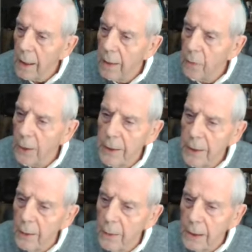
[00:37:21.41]
if we
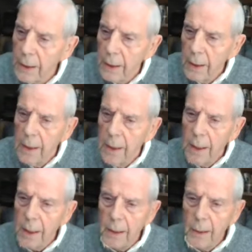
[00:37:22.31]
don't
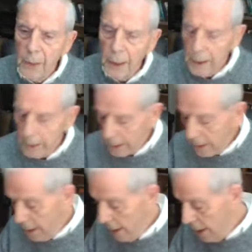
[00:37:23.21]
commit
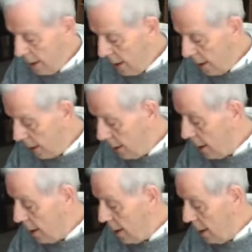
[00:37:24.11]
to
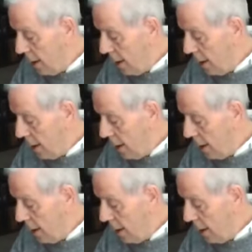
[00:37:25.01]
the